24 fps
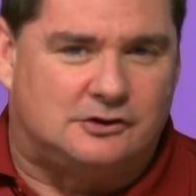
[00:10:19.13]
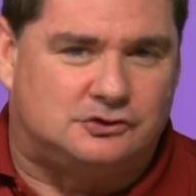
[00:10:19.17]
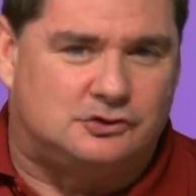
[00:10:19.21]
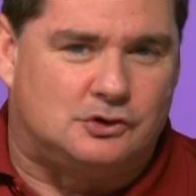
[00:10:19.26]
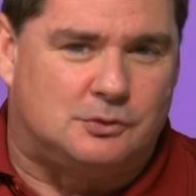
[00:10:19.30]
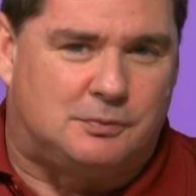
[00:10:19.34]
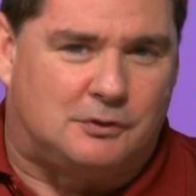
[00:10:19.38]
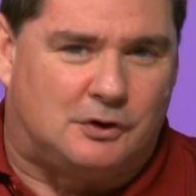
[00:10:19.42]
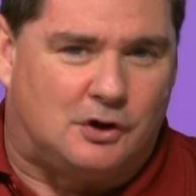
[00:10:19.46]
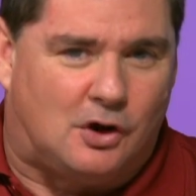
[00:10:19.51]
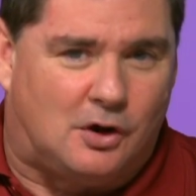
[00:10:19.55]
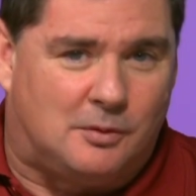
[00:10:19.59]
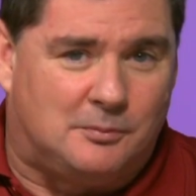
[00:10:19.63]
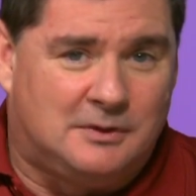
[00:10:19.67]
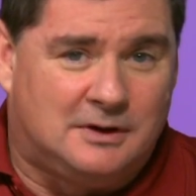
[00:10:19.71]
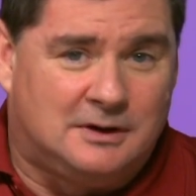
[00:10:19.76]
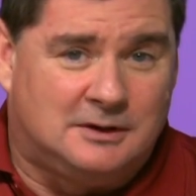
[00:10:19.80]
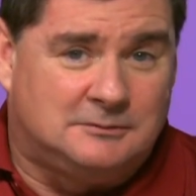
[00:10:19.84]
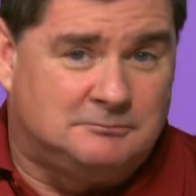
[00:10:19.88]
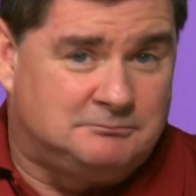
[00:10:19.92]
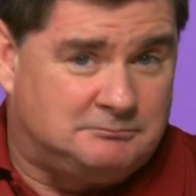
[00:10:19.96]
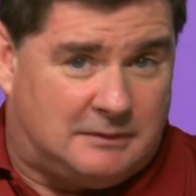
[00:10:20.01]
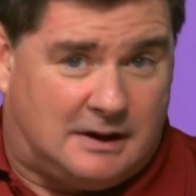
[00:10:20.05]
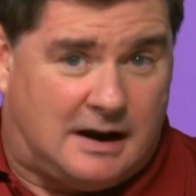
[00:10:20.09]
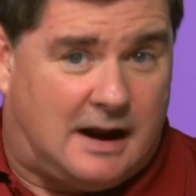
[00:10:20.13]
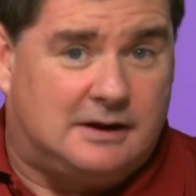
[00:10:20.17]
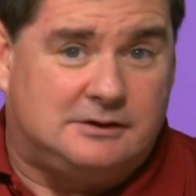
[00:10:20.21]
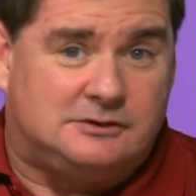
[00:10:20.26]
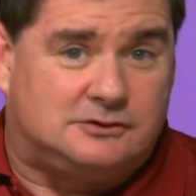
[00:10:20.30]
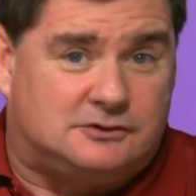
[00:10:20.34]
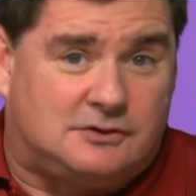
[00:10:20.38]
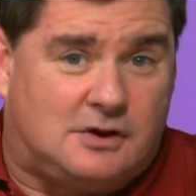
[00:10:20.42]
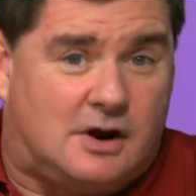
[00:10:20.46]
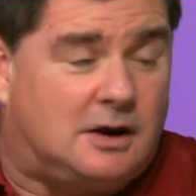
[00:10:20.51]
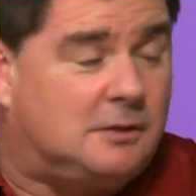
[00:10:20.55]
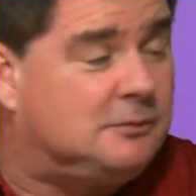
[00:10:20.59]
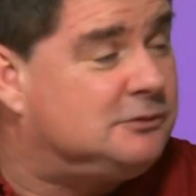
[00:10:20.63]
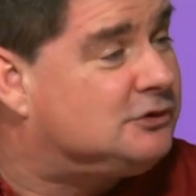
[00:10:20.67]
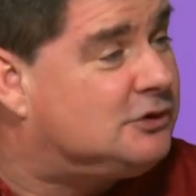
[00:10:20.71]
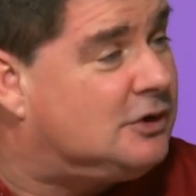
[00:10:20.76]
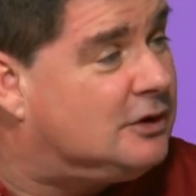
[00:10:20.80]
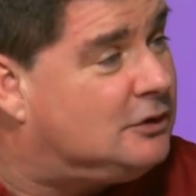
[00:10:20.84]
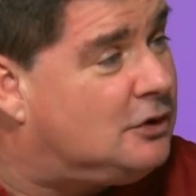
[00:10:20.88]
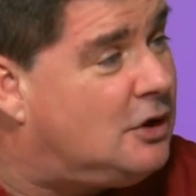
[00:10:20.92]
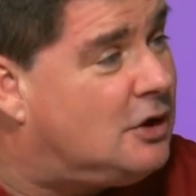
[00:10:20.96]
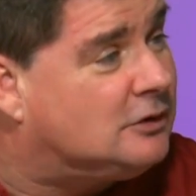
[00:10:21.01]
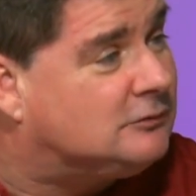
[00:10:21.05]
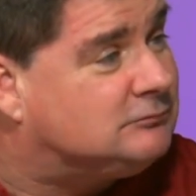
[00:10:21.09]
Superdome. And I just thought it was a
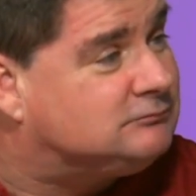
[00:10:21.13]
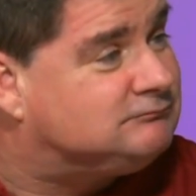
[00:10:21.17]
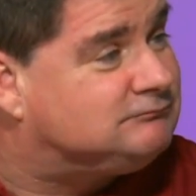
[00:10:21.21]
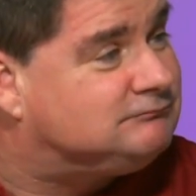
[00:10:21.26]
good look.